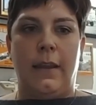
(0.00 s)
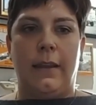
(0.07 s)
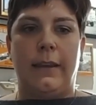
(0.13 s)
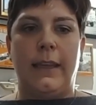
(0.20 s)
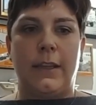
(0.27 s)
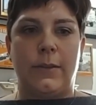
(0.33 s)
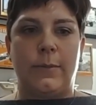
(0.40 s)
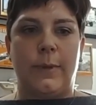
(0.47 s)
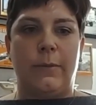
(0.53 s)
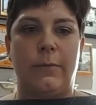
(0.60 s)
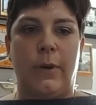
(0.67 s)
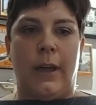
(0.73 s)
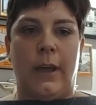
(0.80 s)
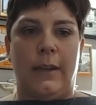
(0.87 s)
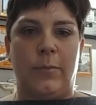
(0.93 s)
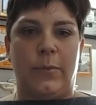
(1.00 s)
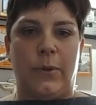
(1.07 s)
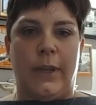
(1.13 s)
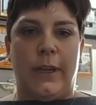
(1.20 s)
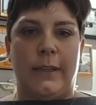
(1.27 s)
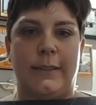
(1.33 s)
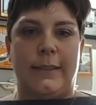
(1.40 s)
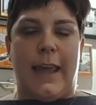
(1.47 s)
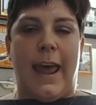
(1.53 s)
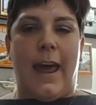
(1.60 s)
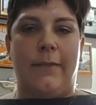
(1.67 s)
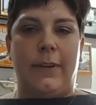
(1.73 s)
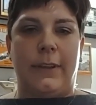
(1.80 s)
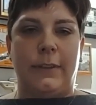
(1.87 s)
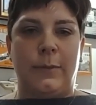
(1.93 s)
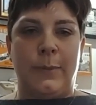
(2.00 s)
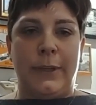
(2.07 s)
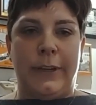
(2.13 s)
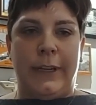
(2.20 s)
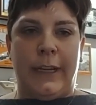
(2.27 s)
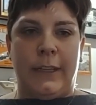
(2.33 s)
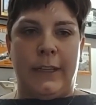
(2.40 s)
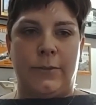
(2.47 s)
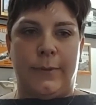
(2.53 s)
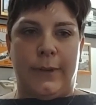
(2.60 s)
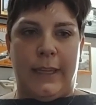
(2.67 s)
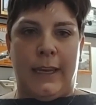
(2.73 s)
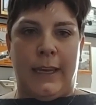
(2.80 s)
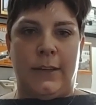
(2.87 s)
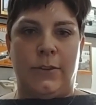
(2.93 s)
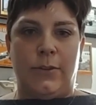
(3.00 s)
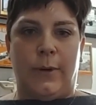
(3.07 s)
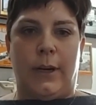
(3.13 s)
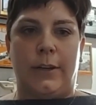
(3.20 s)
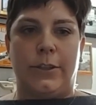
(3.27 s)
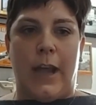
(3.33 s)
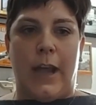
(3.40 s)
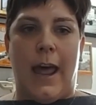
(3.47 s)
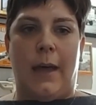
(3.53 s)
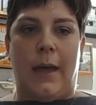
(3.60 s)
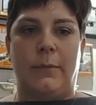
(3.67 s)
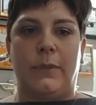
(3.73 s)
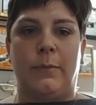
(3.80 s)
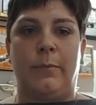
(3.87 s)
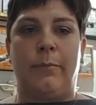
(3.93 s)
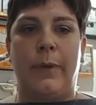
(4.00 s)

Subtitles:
yes, we want employees to have experience related to our jobs,